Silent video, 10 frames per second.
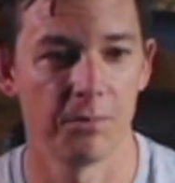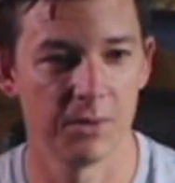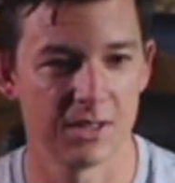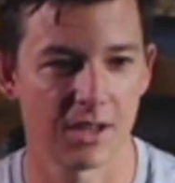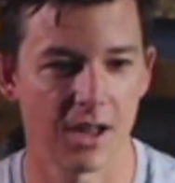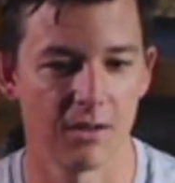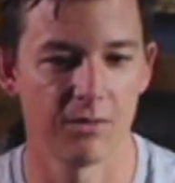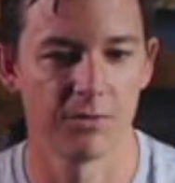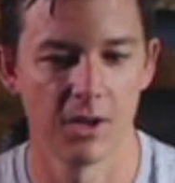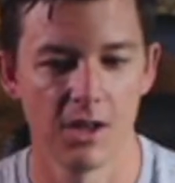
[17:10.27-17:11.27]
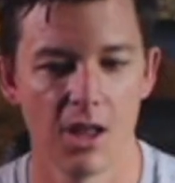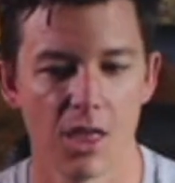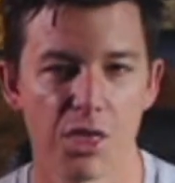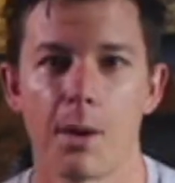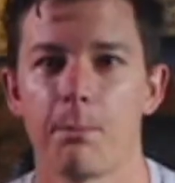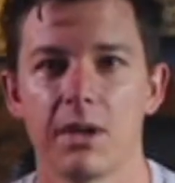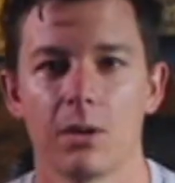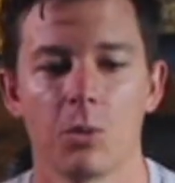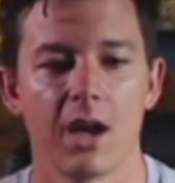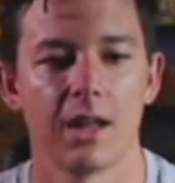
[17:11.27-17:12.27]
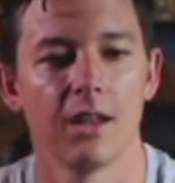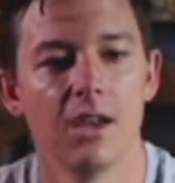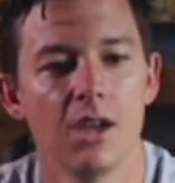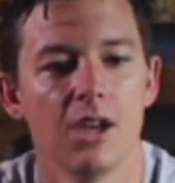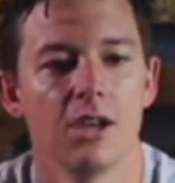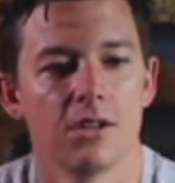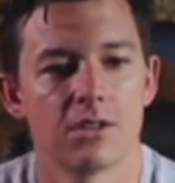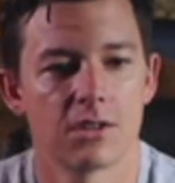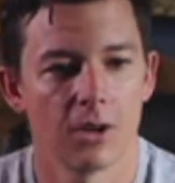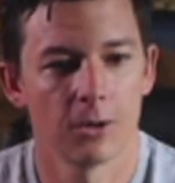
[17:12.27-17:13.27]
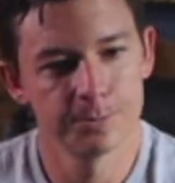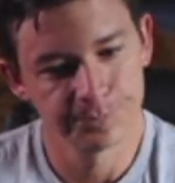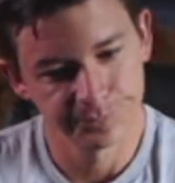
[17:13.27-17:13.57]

It's kind of thumpy and wet. So